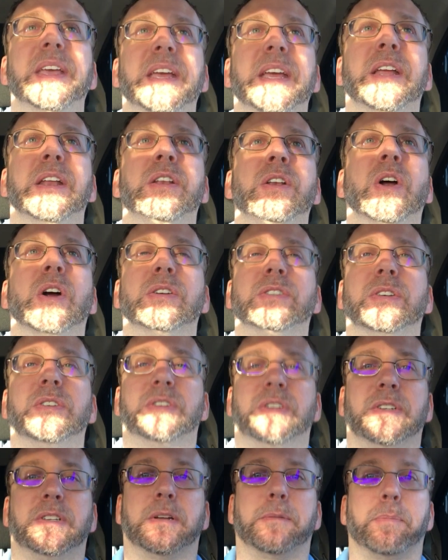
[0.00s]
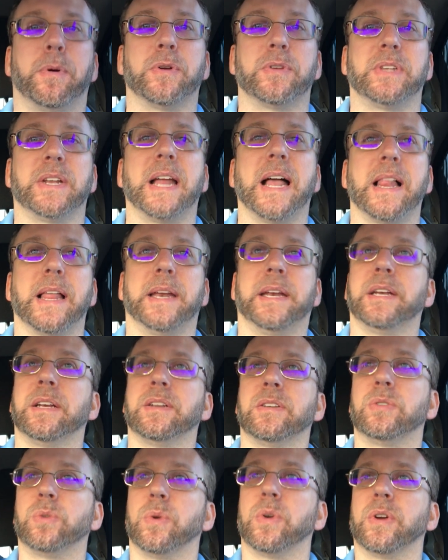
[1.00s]
in narcissistic personality
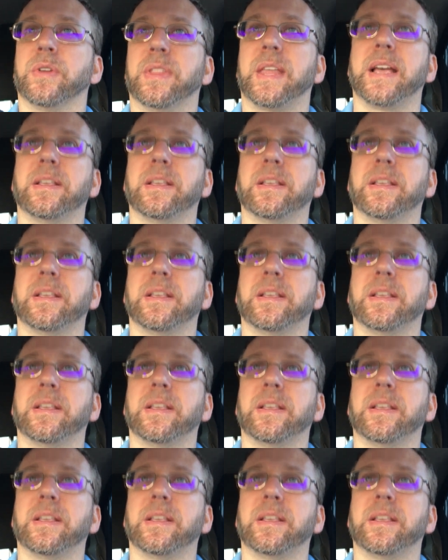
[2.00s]
disorder.